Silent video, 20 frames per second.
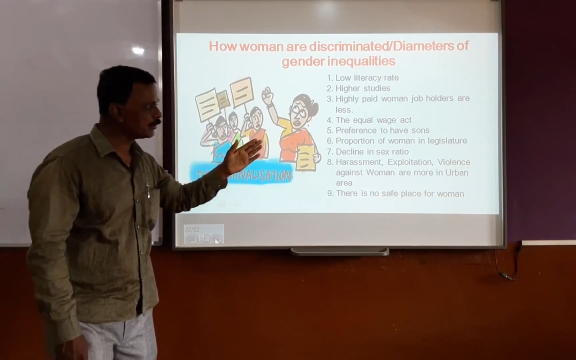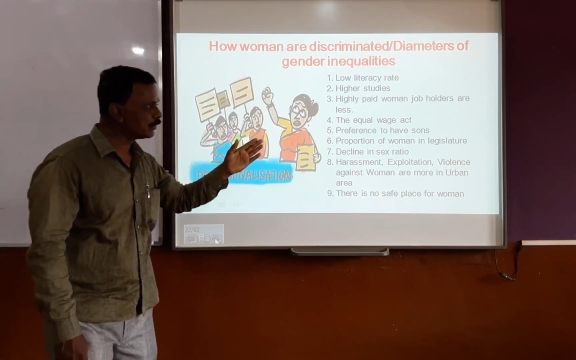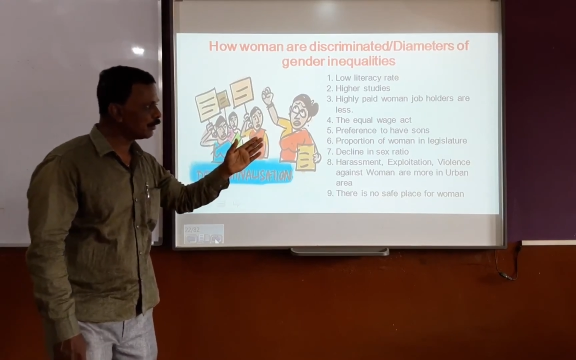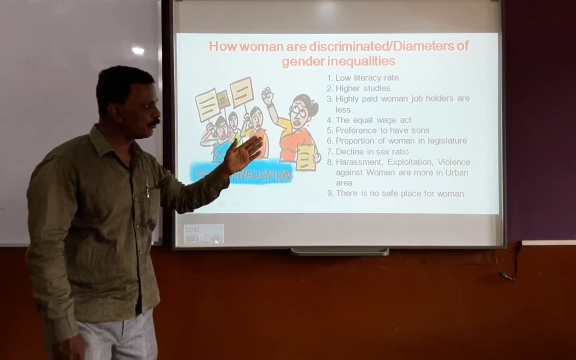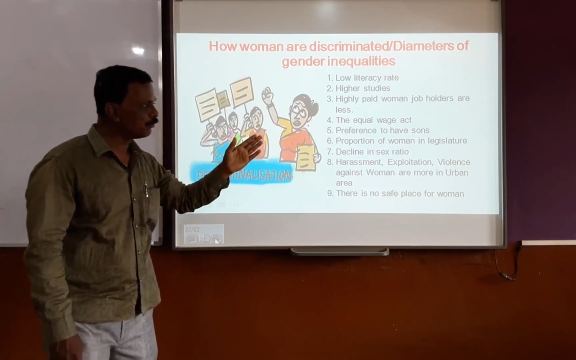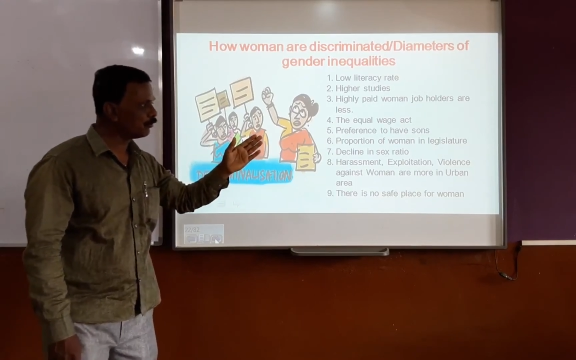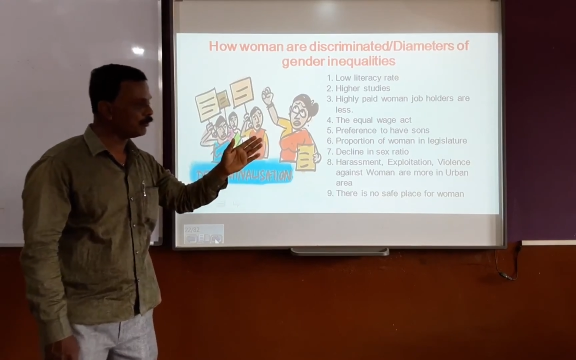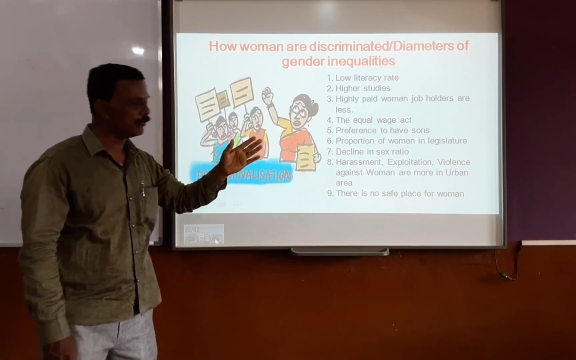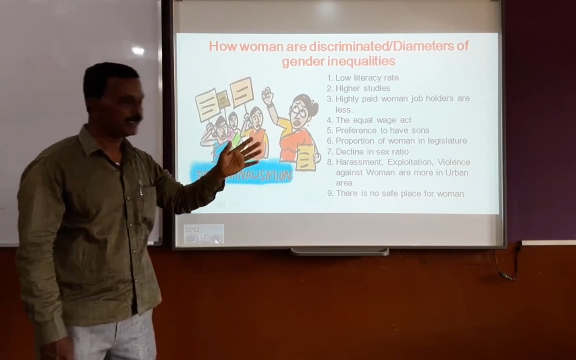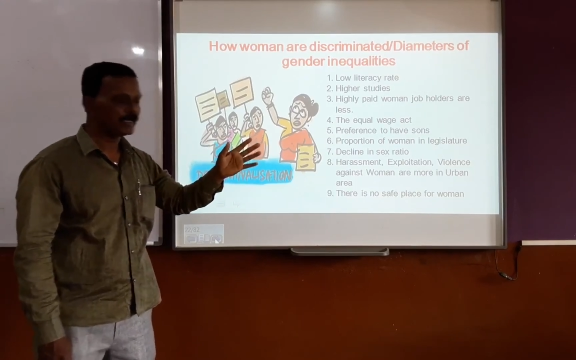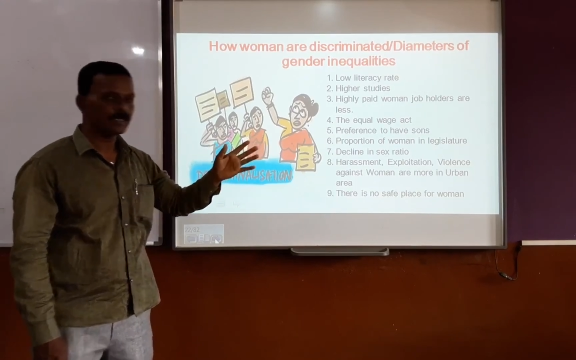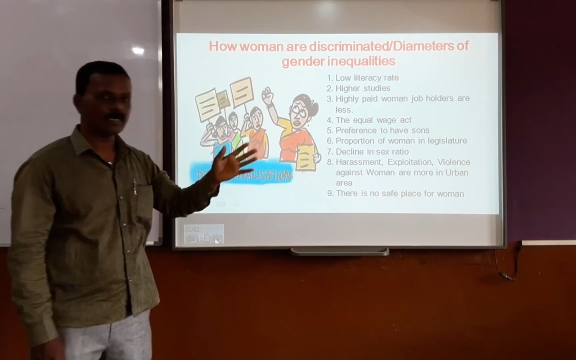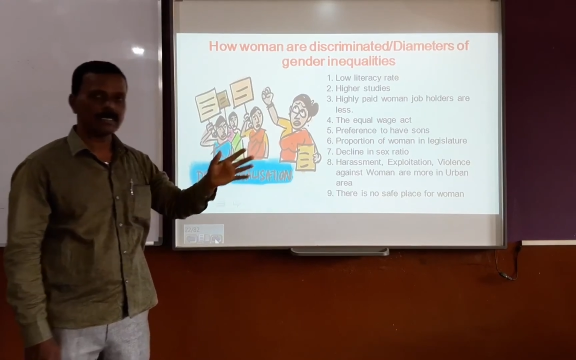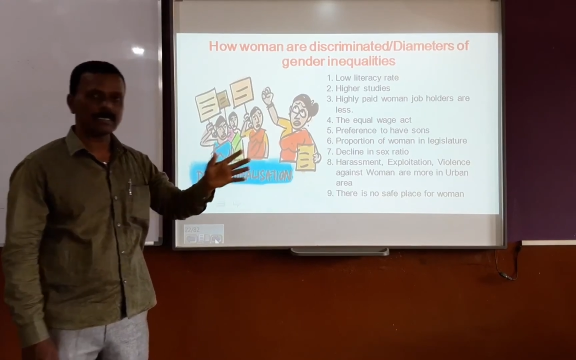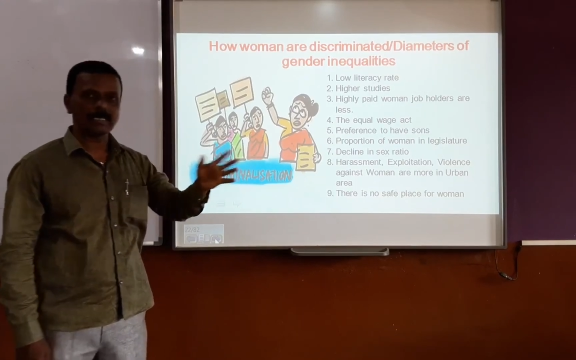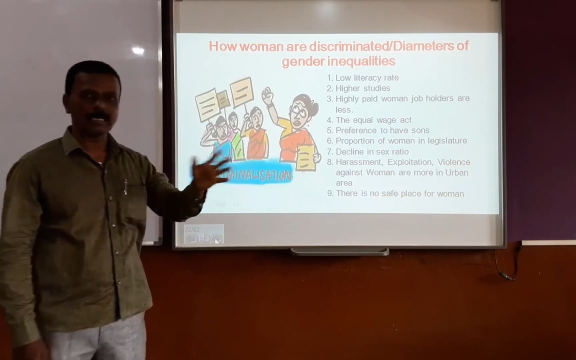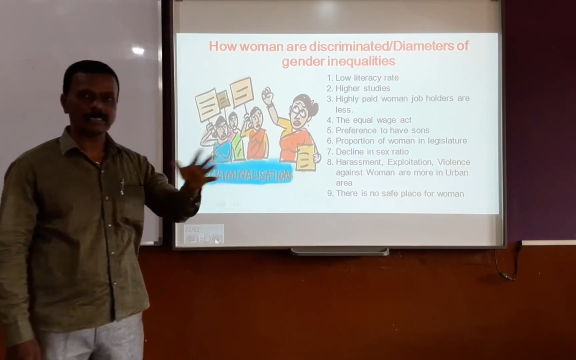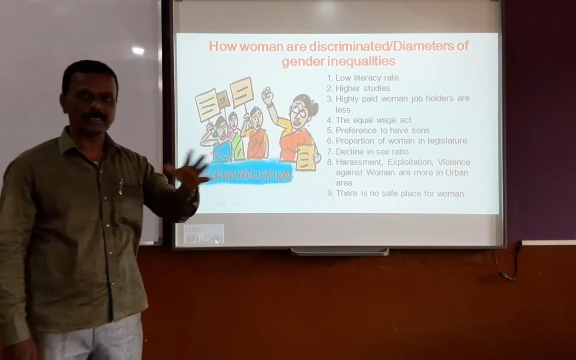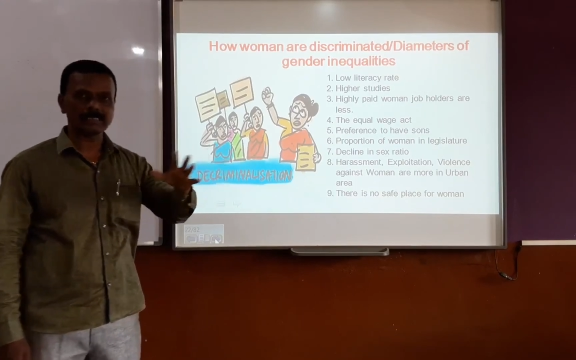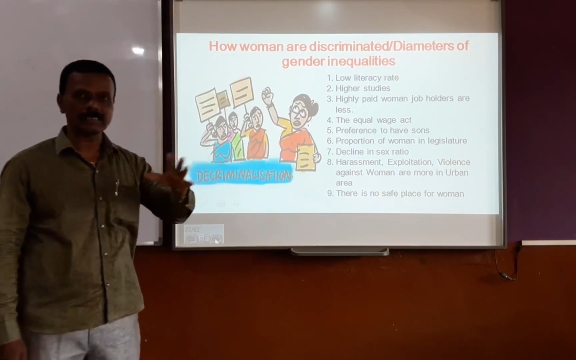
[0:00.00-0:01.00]
of women
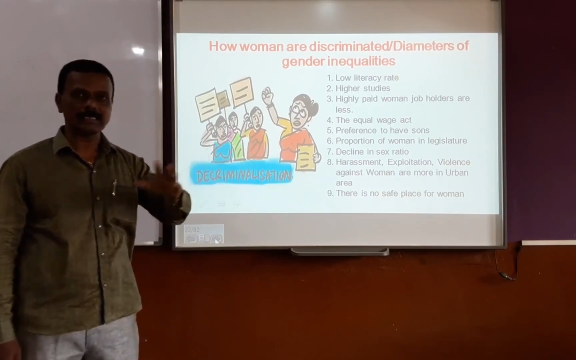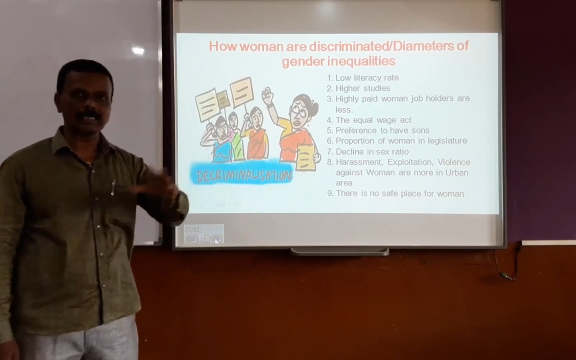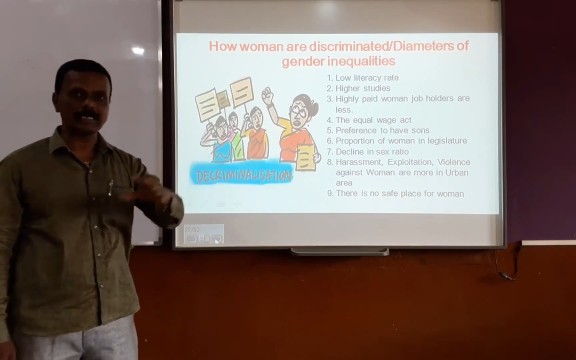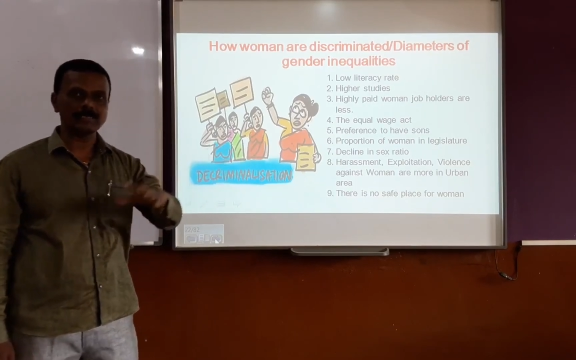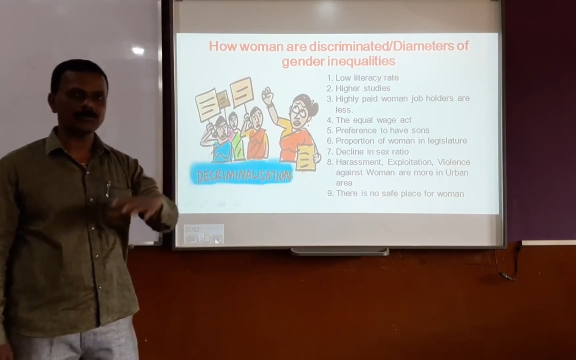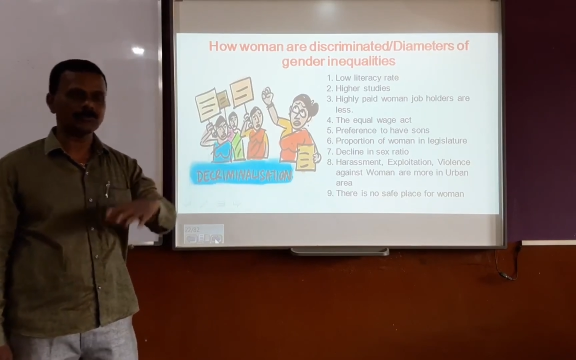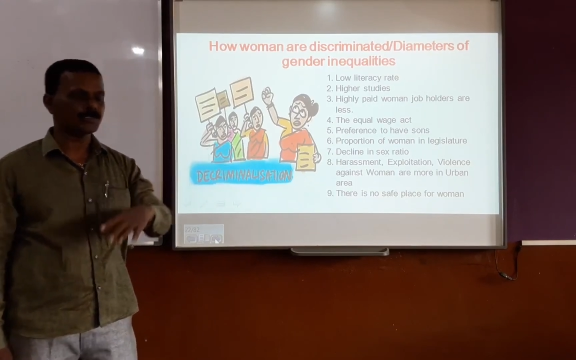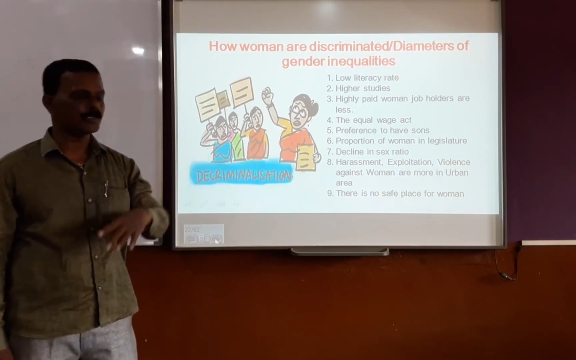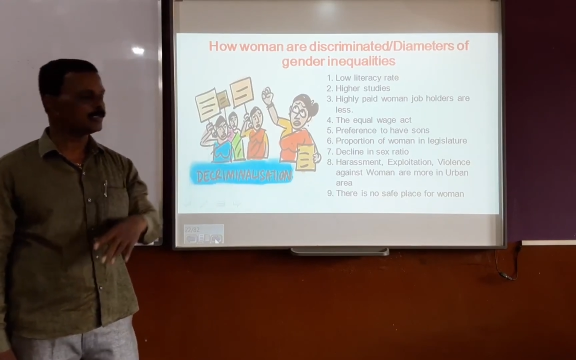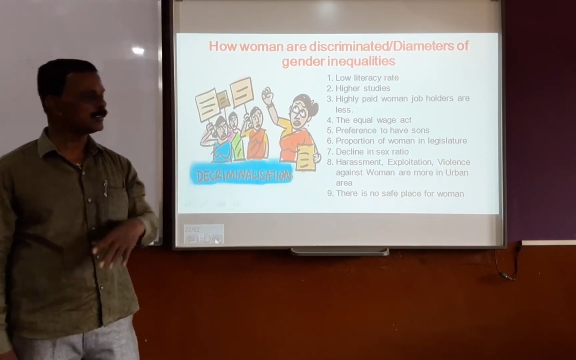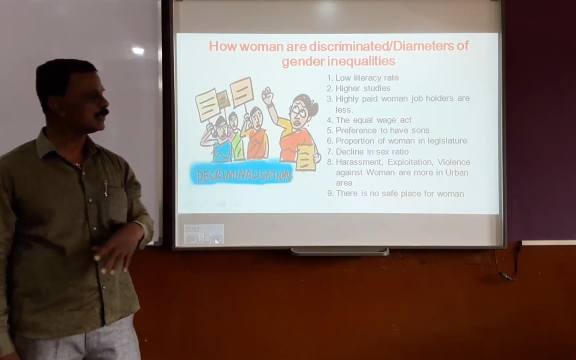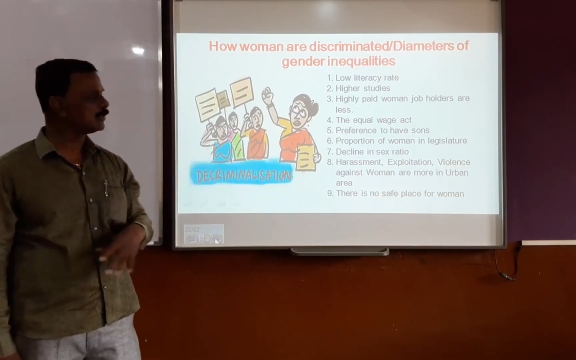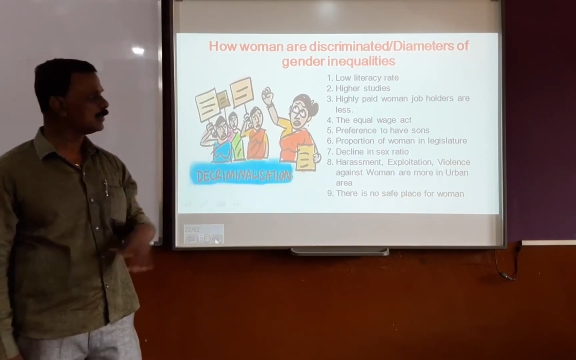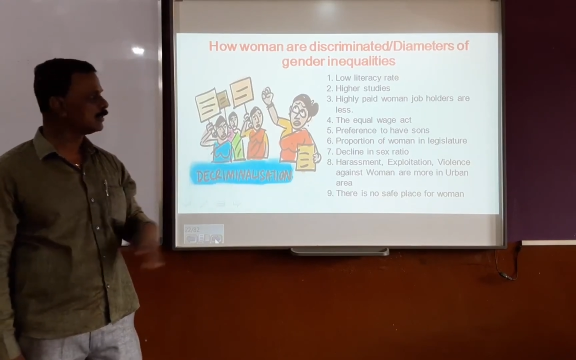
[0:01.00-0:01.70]
in legislature.